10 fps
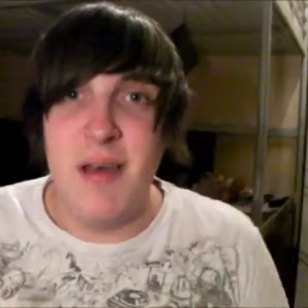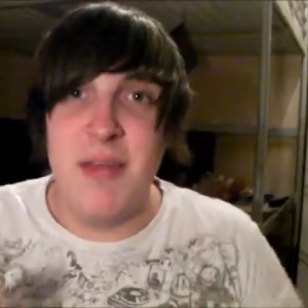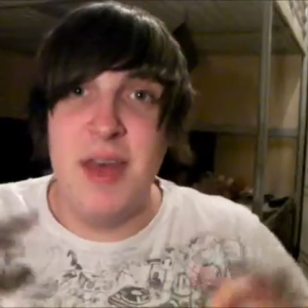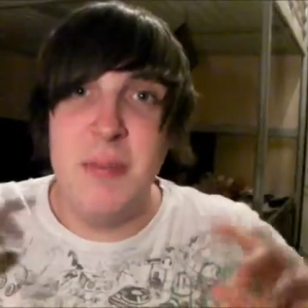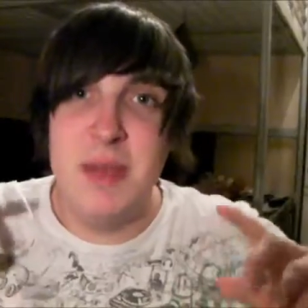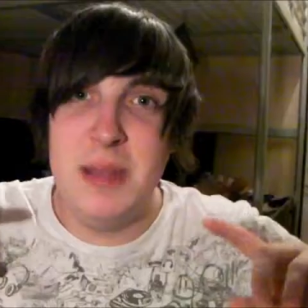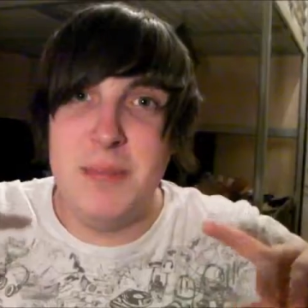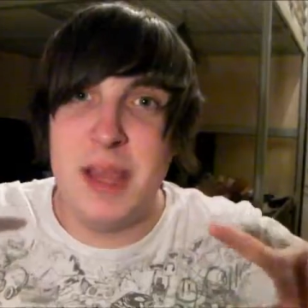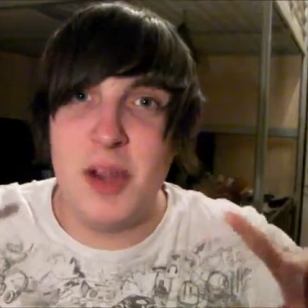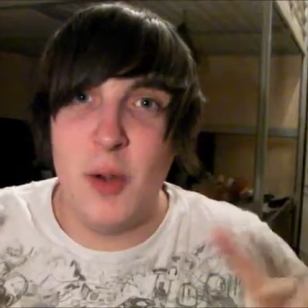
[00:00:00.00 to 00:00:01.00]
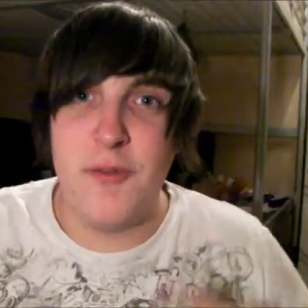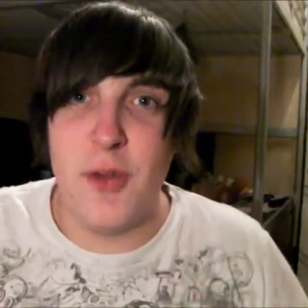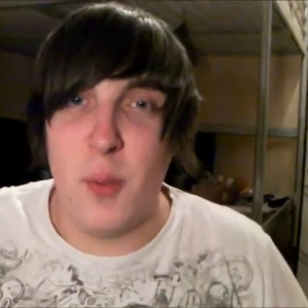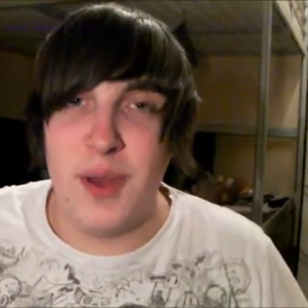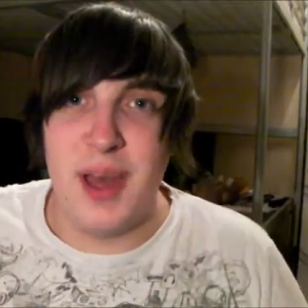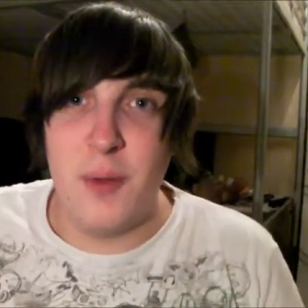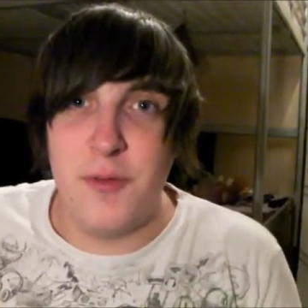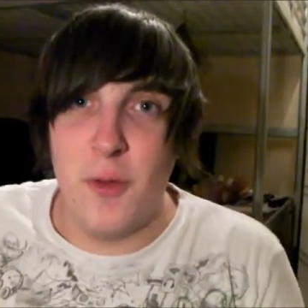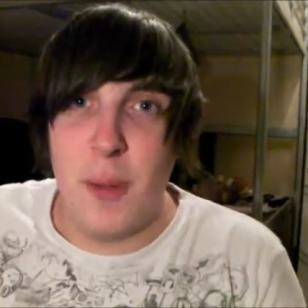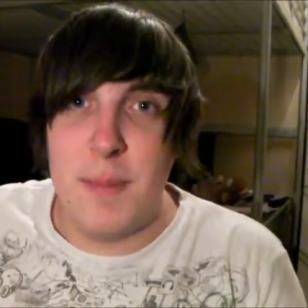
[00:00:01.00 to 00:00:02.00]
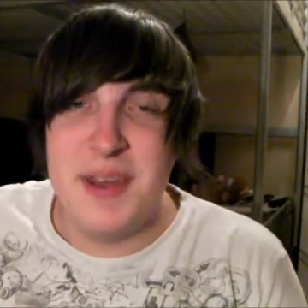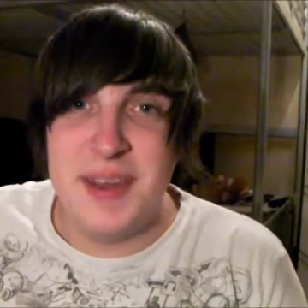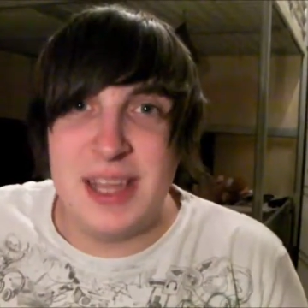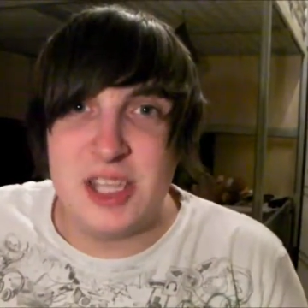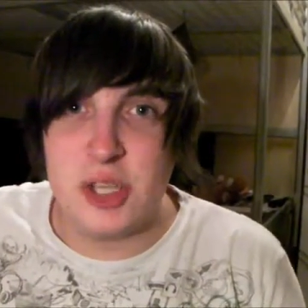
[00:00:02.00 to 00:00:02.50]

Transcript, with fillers: And then me and my girlfriend went out for a midnight